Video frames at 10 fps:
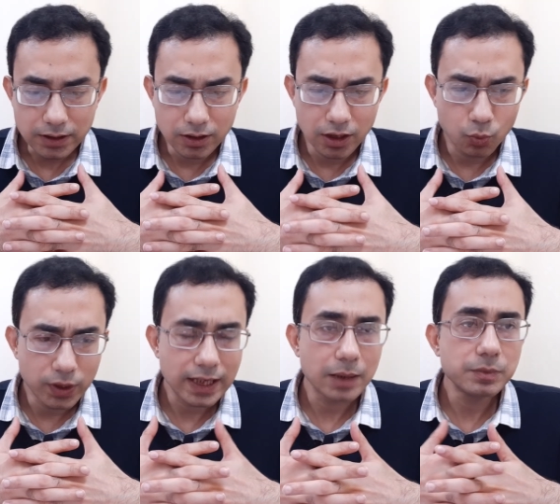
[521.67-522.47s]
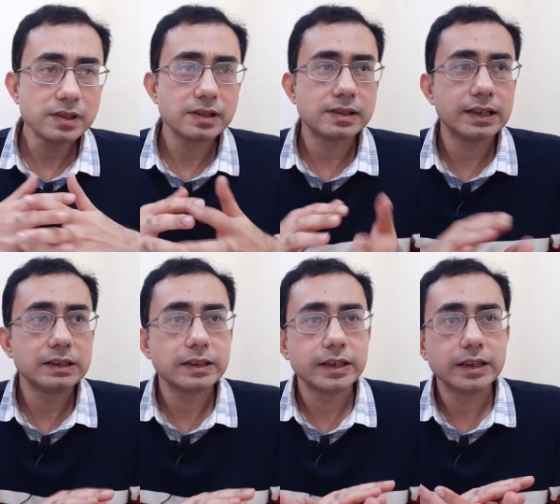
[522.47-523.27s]
what happens is
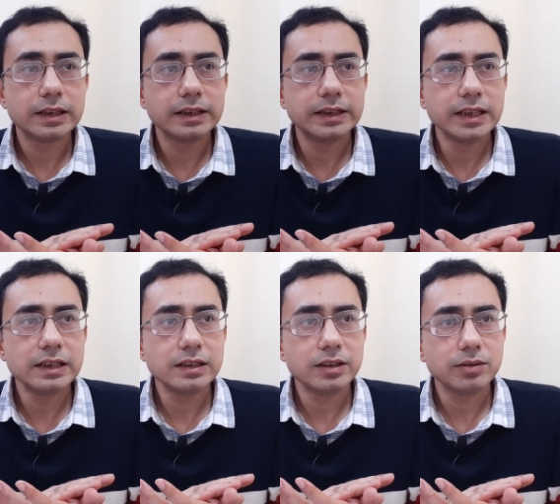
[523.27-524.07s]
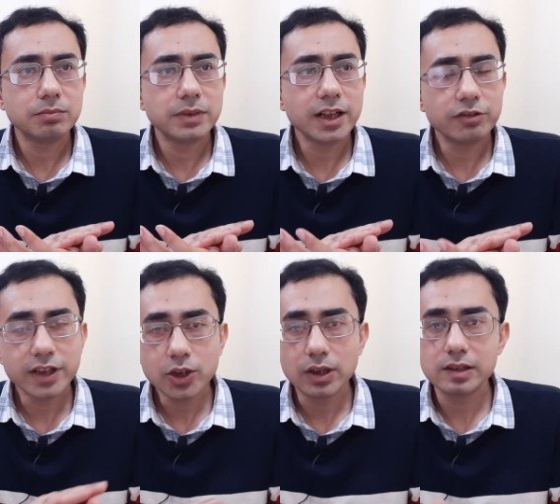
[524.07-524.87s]
that they are
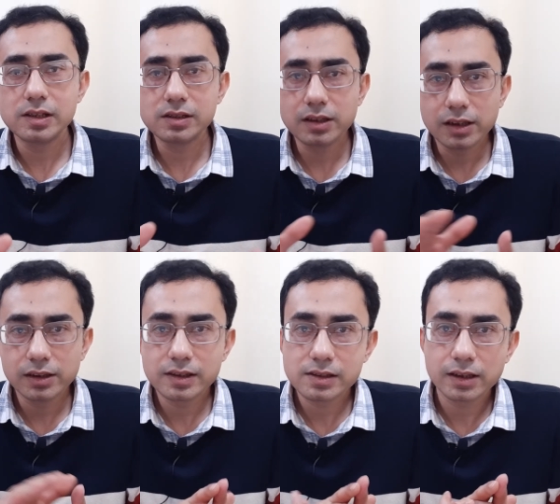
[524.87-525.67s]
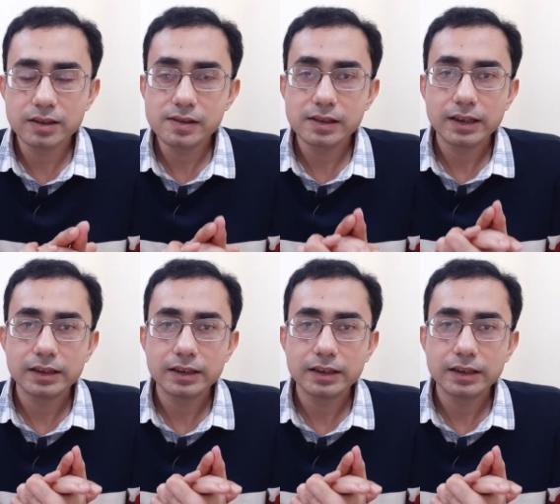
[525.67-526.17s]
very consistent in their studies.